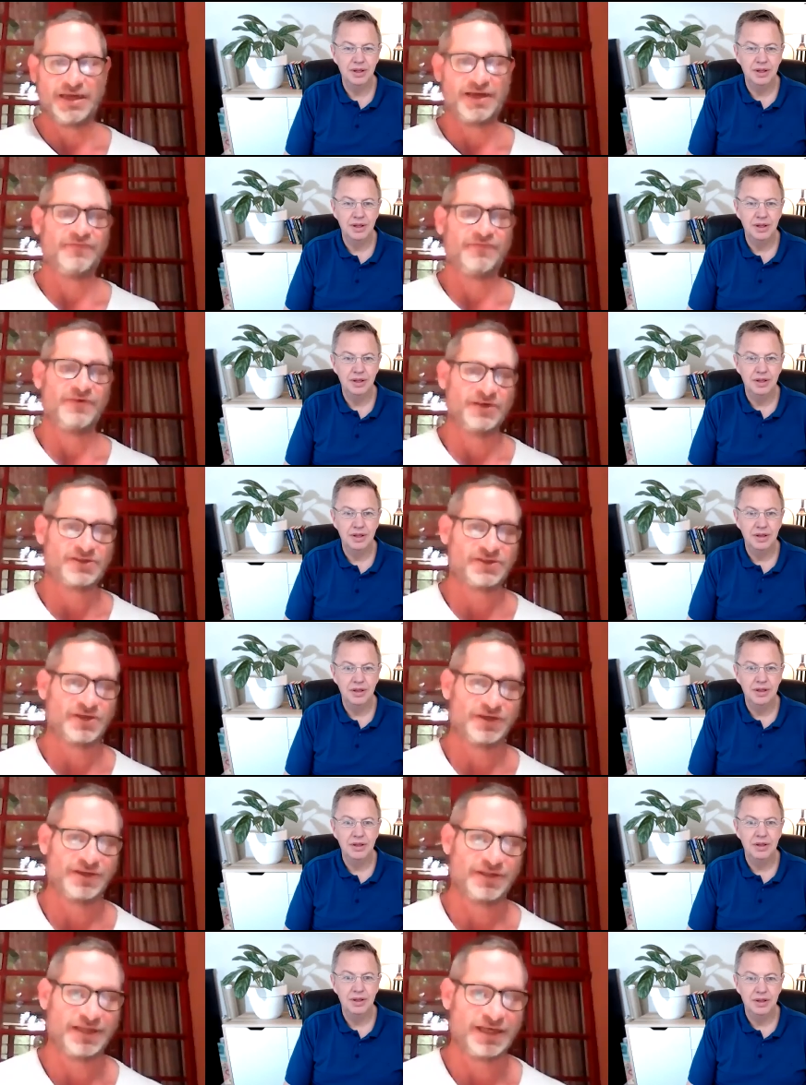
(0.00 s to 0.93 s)
Speaker 1: adverts
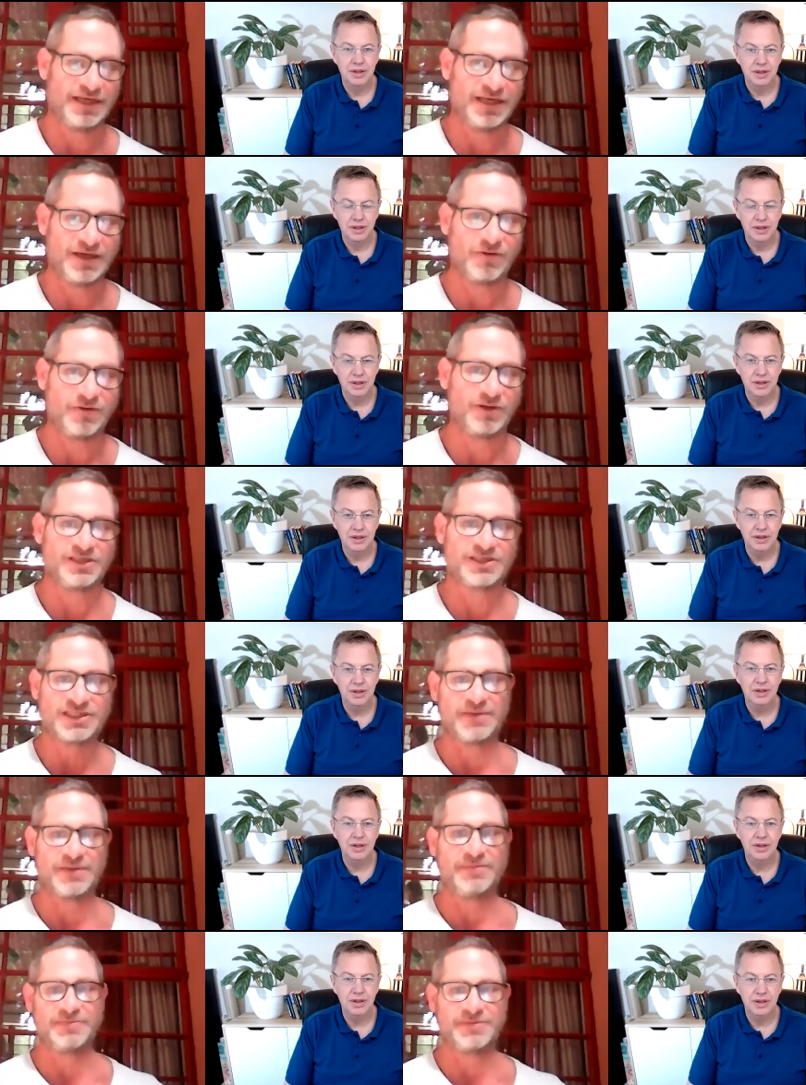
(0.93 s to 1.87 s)
on the, all the
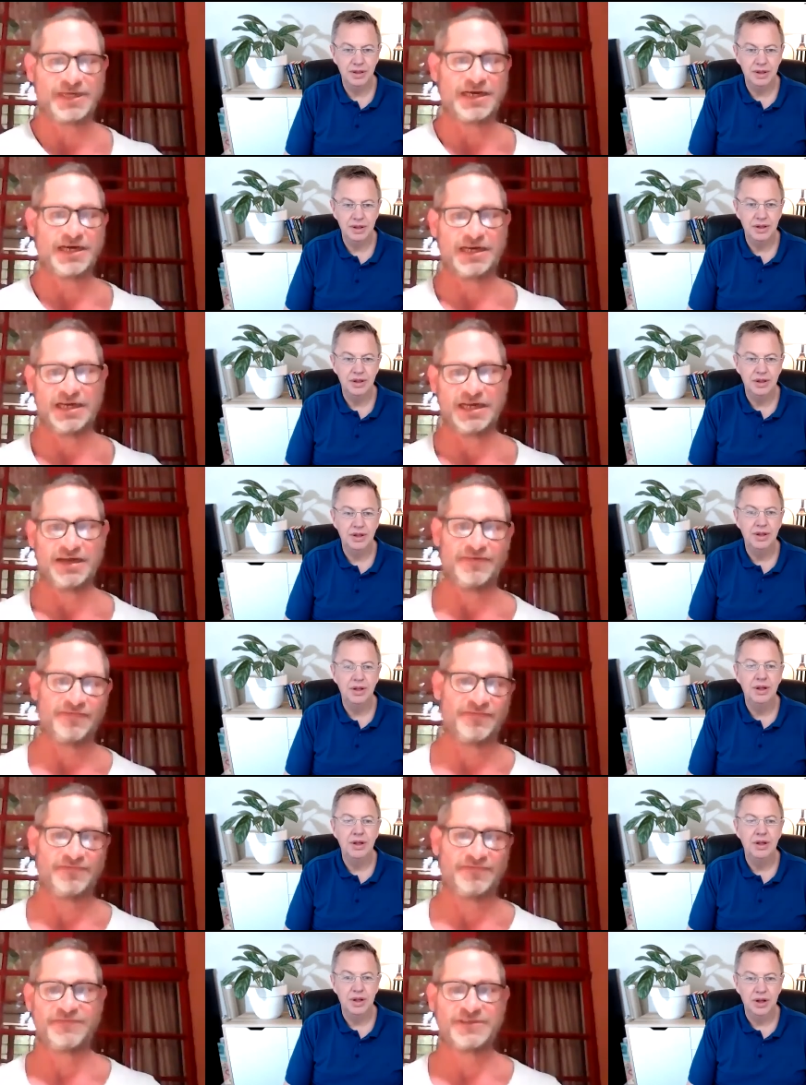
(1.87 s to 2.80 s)
suburbs. I love
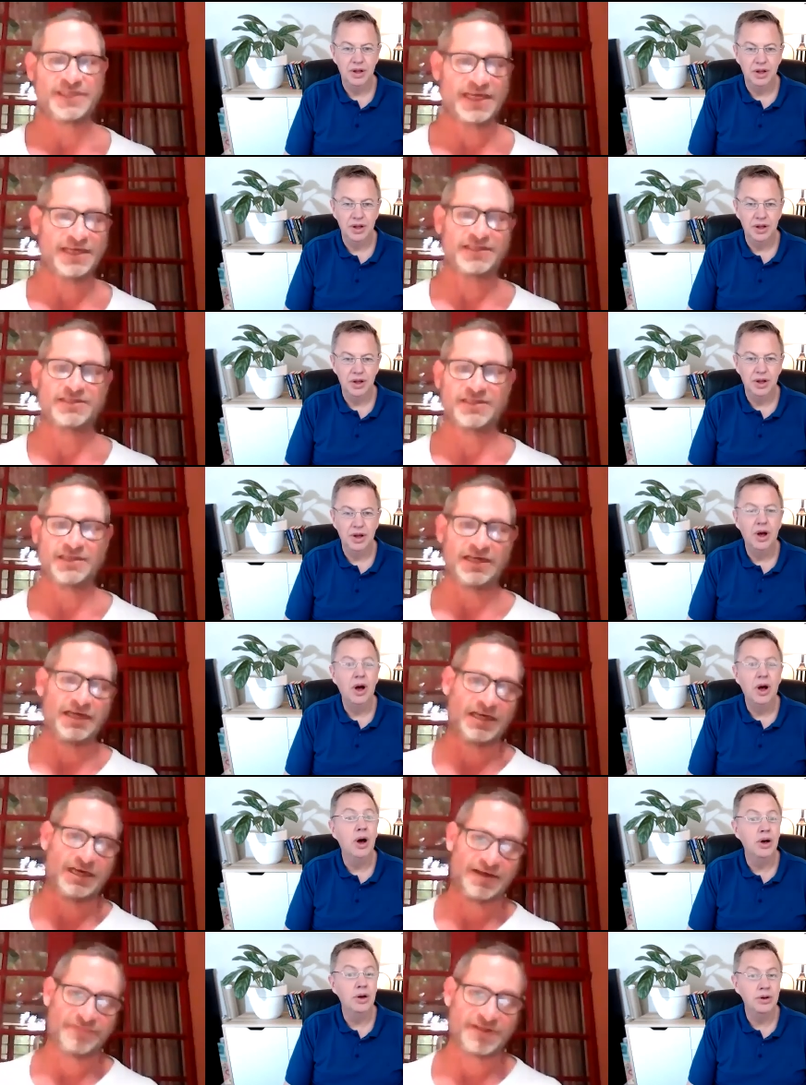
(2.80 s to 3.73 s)
Sandton. I
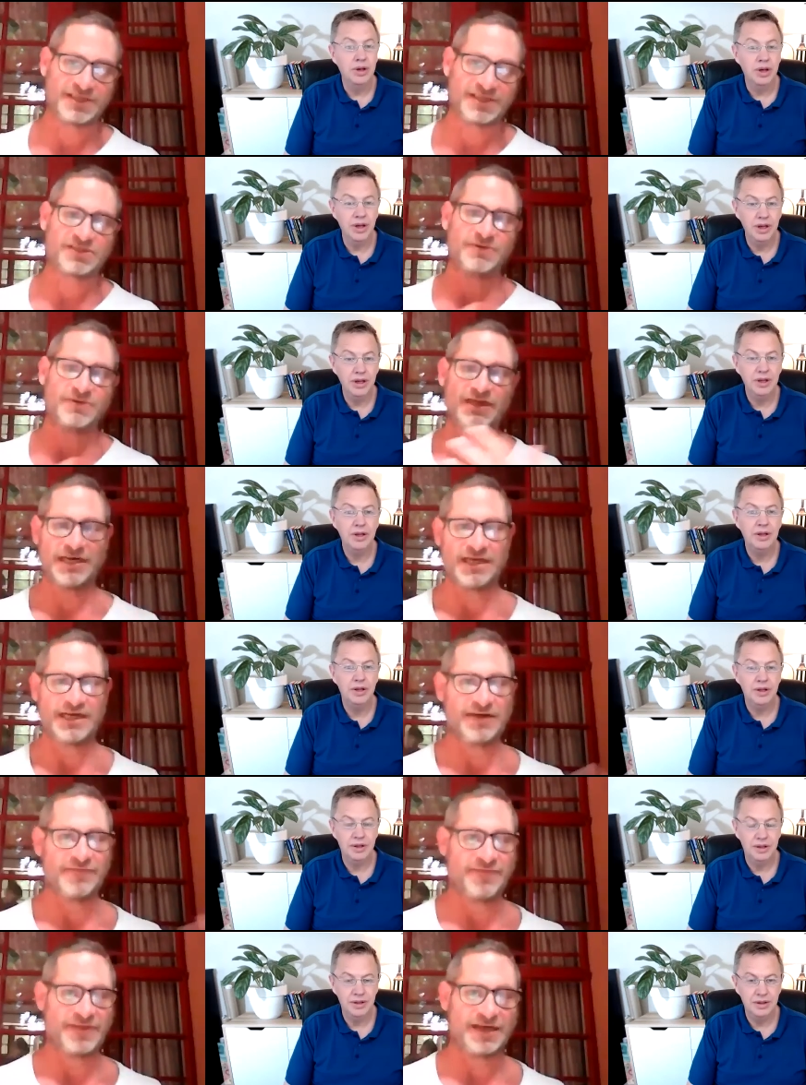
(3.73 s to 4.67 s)
love okay. this one. I
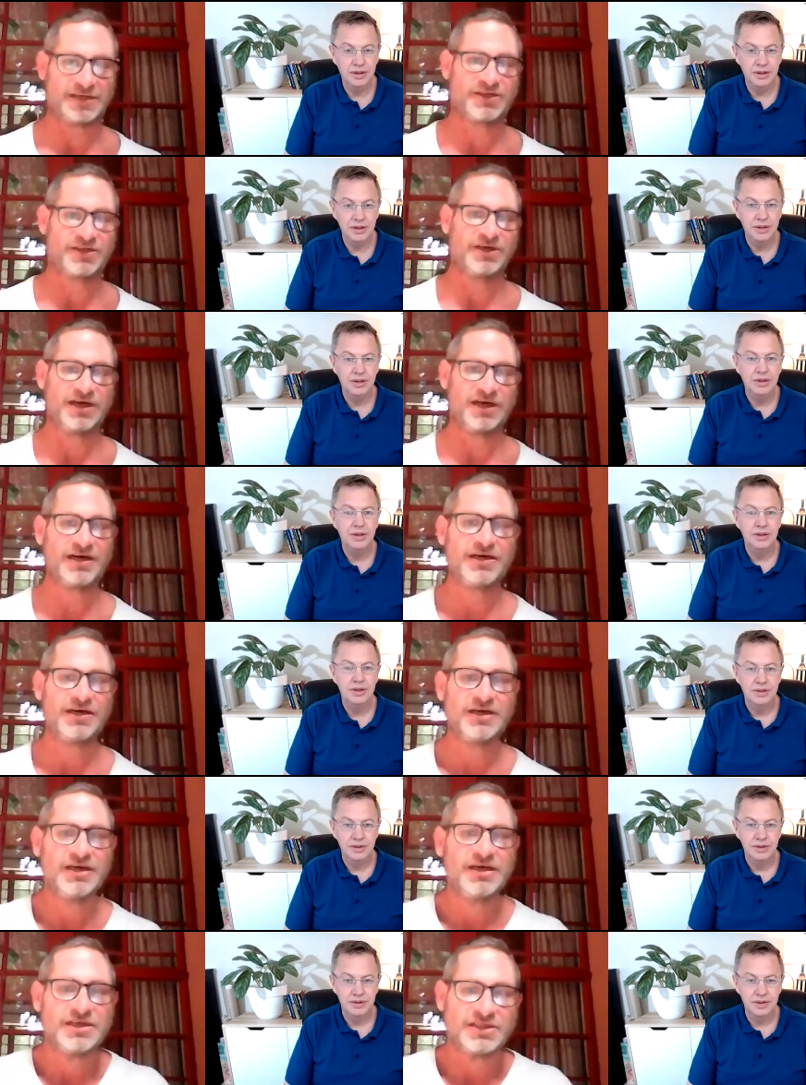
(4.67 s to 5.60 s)
love that. You know,
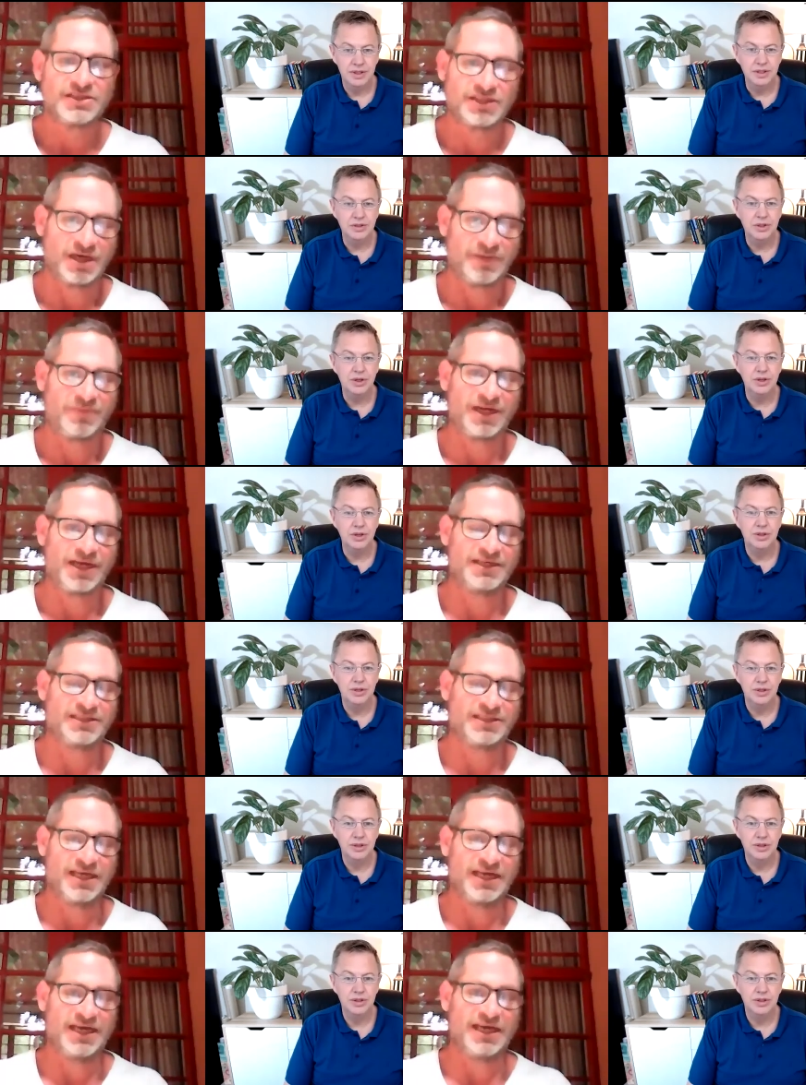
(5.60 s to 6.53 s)
That's so I good.
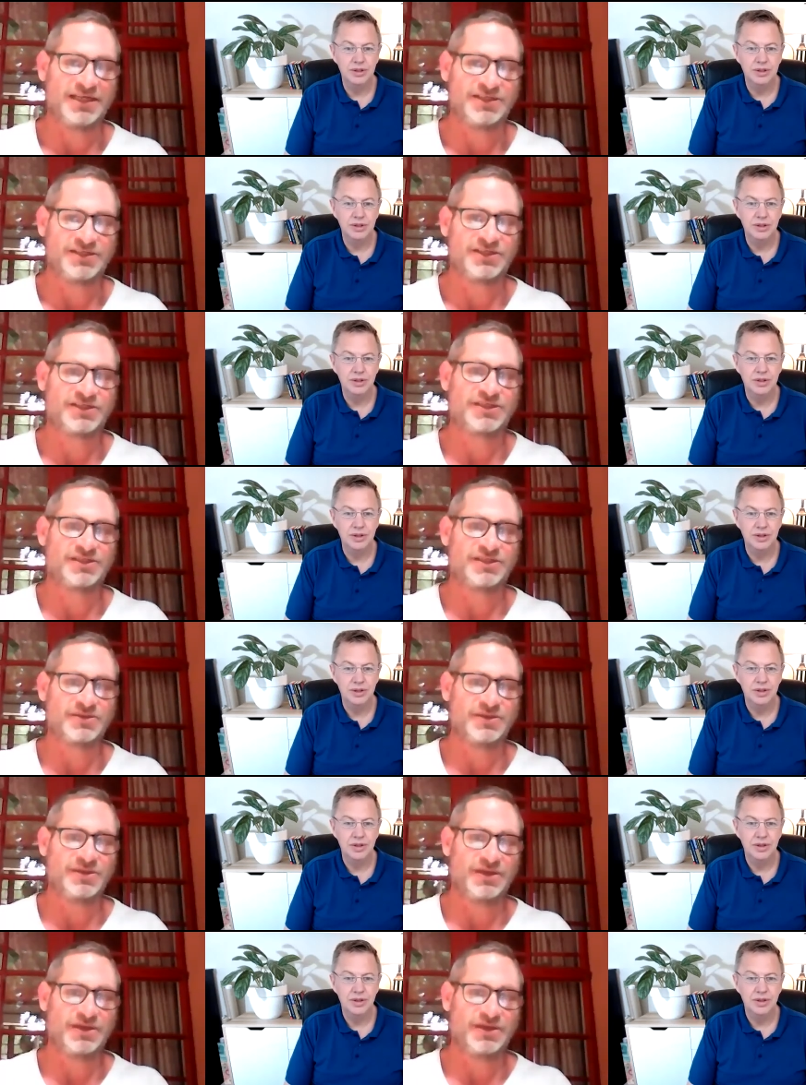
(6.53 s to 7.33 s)
place ads.